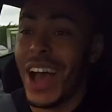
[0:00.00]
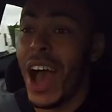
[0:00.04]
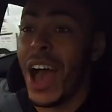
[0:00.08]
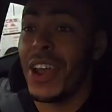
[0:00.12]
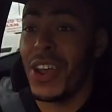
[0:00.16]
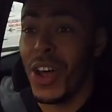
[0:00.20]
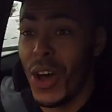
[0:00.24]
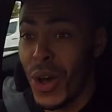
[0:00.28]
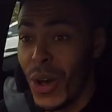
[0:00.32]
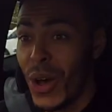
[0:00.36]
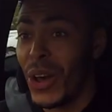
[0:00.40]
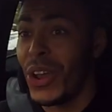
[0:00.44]
I
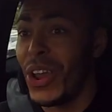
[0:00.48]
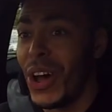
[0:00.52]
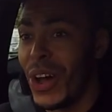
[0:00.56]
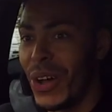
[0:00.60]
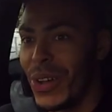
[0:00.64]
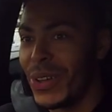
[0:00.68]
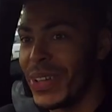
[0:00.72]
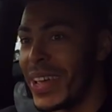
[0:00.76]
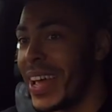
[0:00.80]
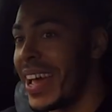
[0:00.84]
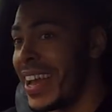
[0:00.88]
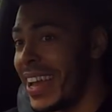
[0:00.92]

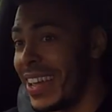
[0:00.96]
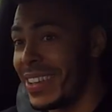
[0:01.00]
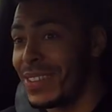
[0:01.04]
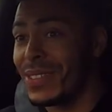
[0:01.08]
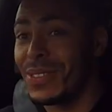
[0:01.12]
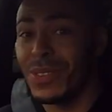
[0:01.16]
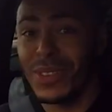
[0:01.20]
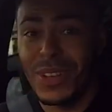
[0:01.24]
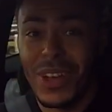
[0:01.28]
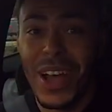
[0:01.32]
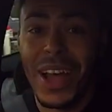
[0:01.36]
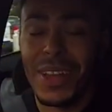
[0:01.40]
know, yeah,
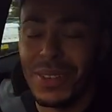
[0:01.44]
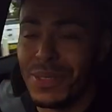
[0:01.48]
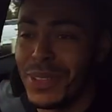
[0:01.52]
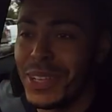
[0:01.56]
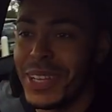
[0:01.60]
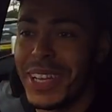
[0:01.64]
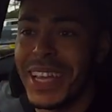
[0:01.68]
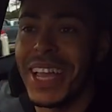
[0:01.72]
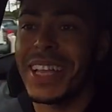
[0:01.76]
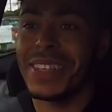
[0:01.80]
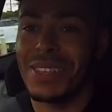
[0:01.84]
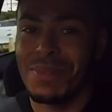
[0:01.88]
guys, we're
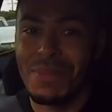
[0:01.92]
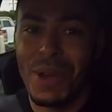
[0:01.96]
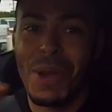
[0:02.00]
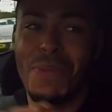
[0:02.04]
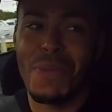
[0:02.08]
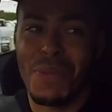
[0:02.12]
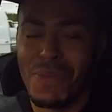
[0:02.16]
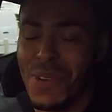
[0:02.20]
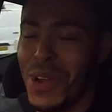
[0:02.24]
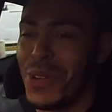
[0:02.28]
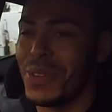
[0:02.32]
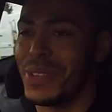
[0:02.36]
gonna get some
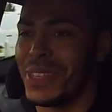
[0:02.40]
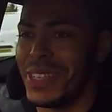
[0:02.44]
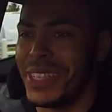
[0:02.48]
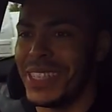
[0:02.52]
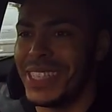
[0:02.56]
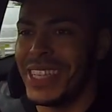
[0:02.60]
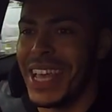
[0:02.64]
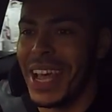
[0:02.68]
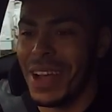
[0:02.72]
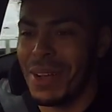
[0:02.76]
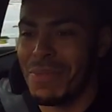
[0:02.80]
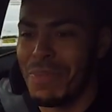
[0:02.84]
open roads in a sec,